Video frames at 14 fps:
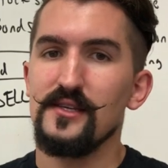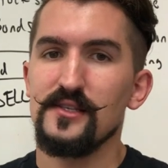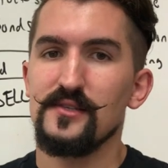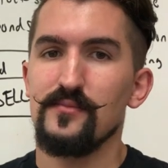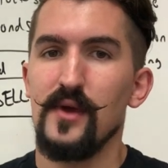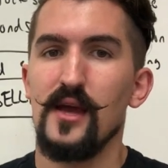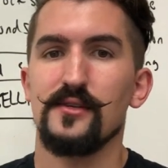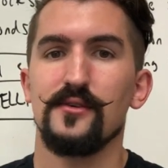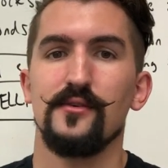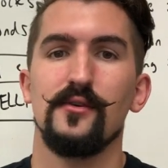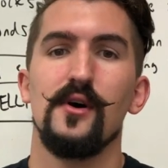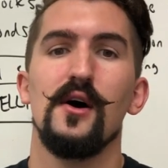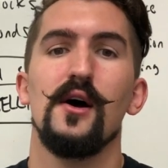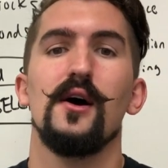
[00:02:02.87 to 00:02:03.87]

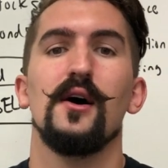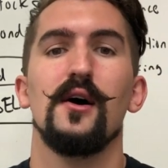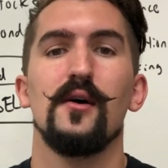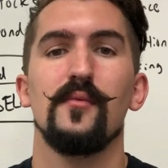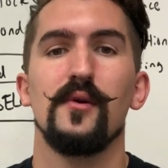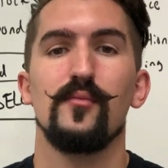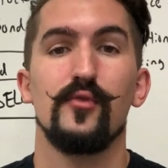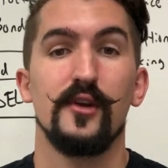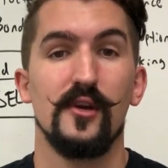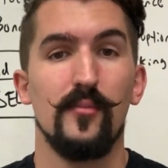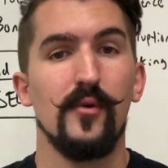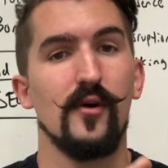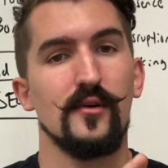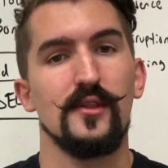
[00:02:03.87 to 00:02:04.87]
dismantle and break
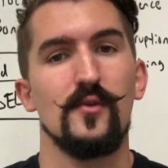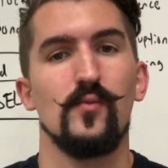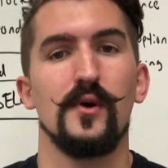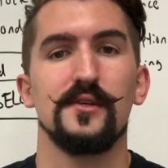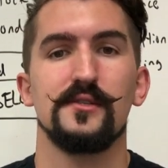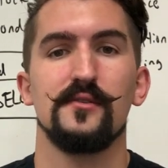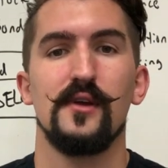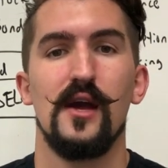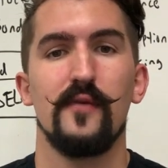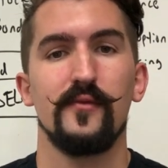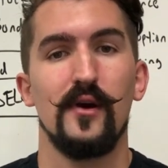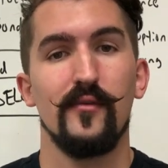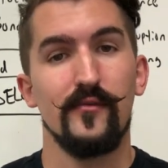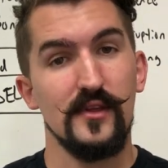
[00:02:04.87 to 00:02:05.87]
apart the Western
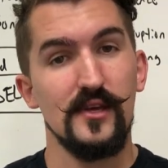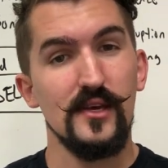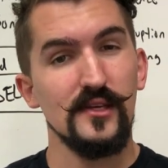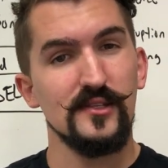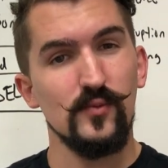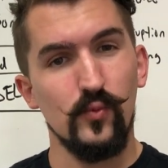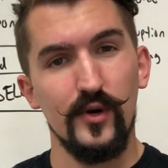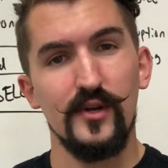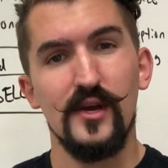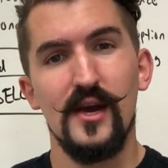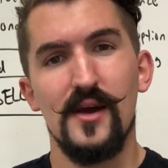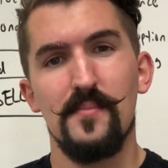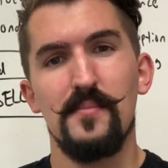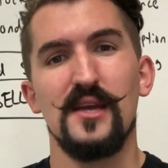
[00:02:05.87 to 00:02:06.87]
half. However, the East would
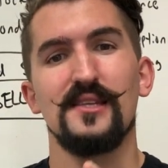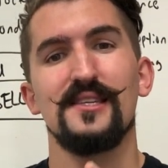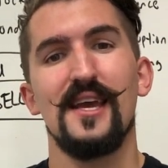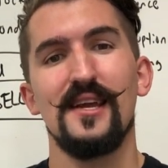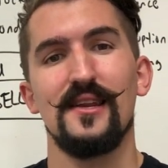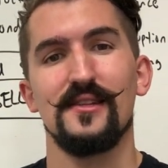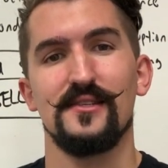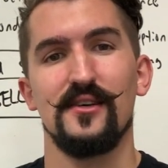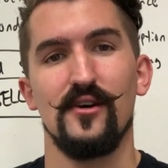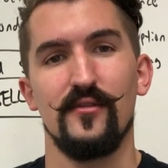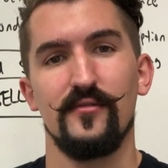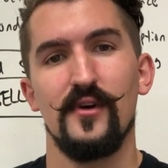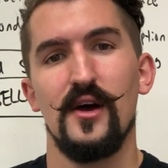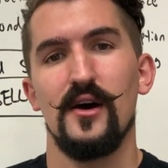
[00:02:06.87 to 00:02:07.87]
maintain
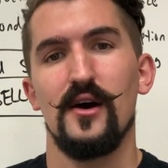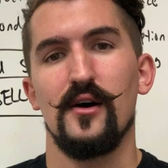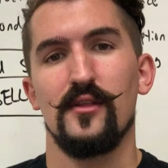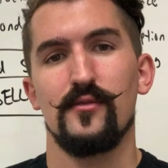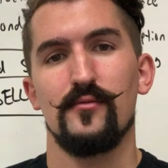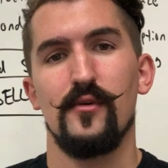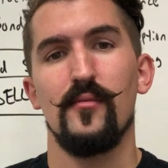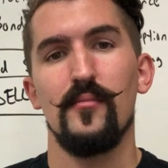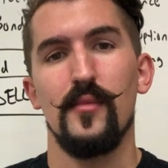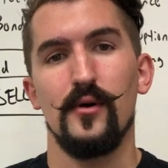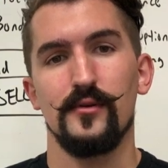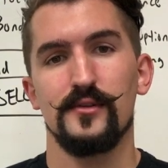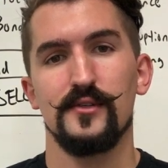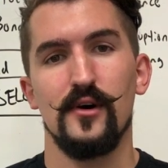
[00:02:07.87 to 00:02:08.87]
itself throughout
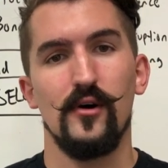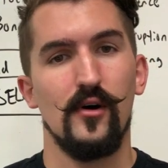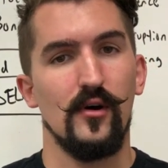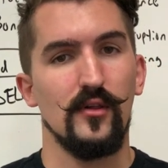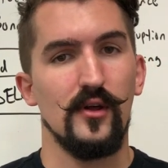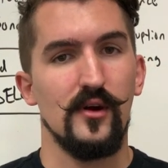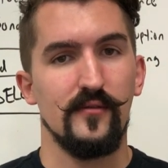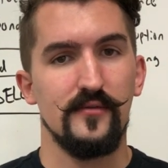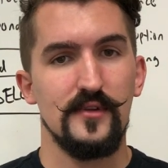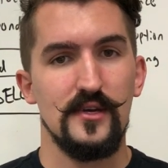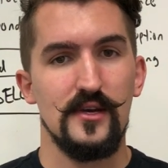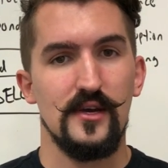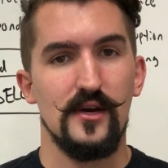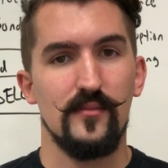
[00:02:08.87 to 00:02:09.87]
most all of
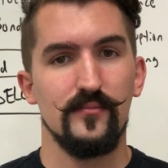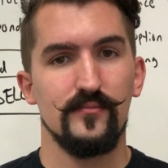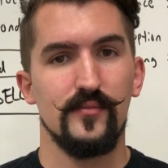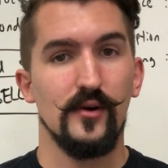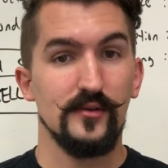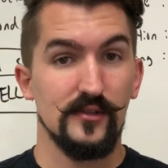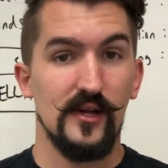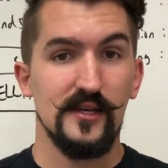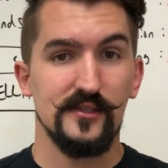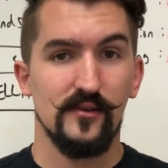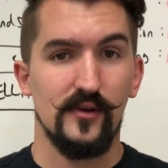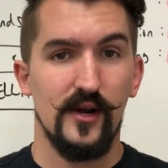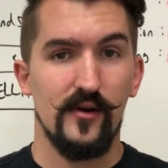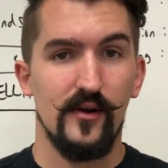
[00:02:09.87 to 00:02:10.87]
the
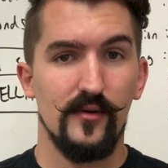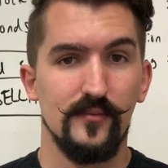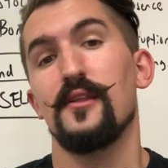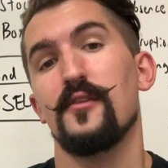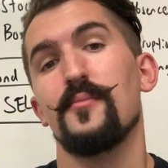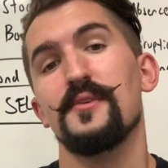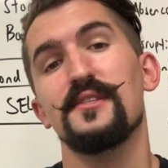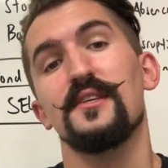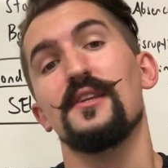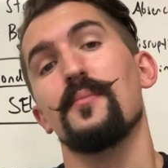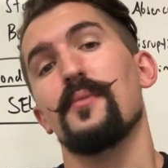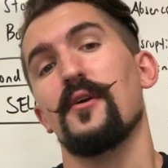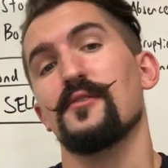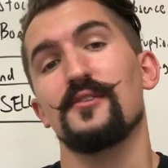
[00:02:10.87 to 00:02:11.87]
post-classical era. Now, the Byzantine
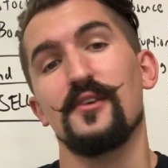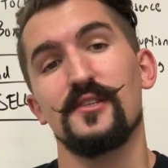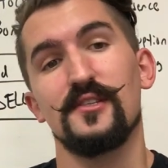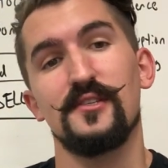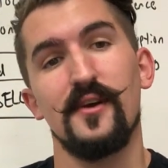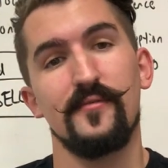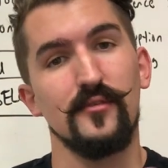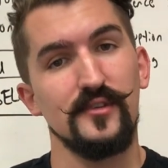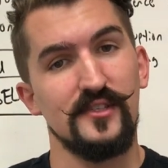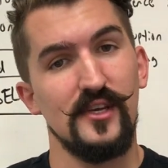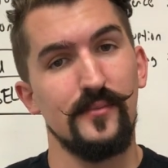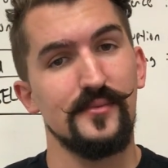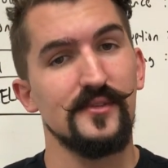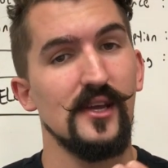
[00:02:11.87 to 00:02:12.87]
Empire saw several
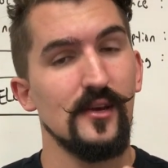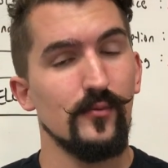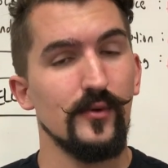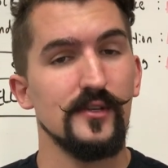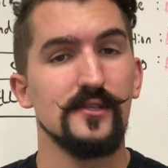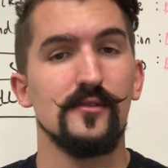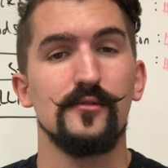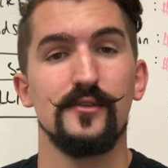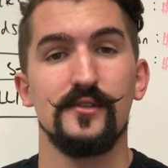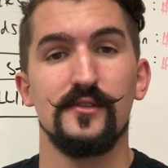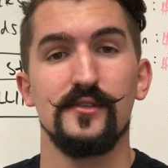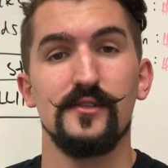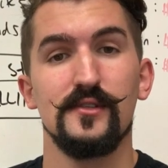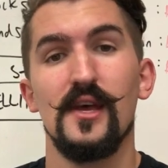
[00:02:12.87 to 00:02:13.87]
dips and
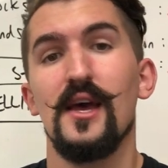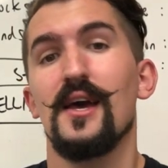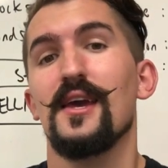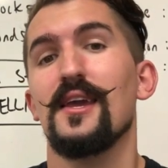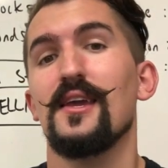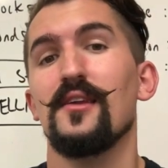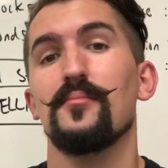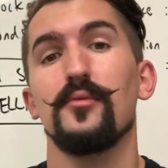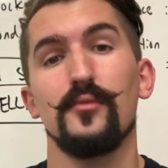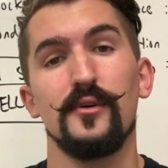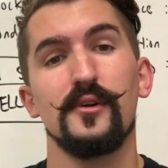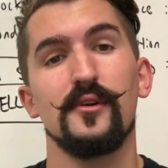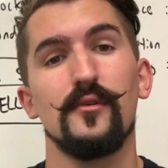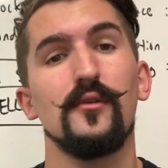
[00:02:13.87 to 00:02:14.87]
resurgences in
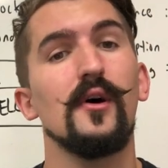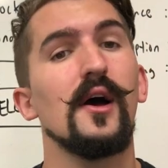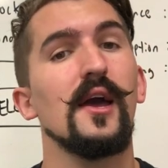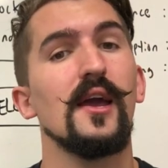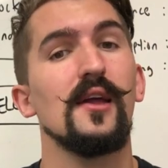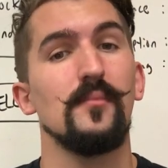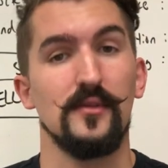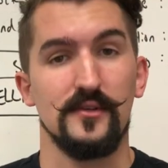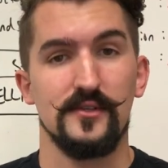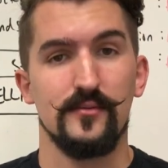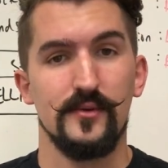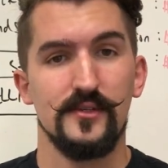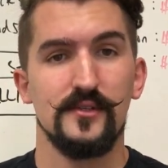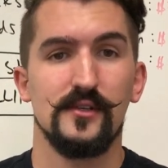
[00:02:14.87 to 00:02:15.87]
political and
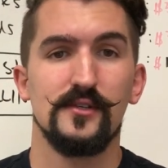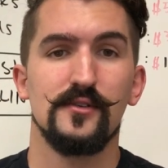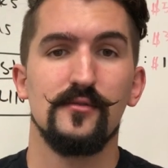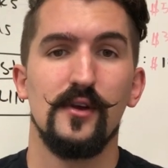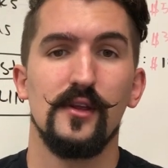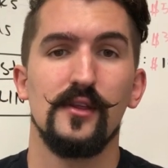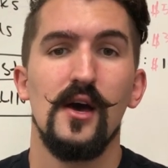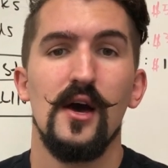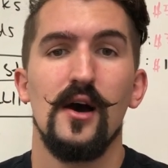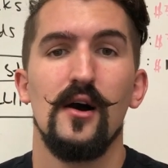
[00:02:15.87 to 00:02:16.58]
militaristic strength.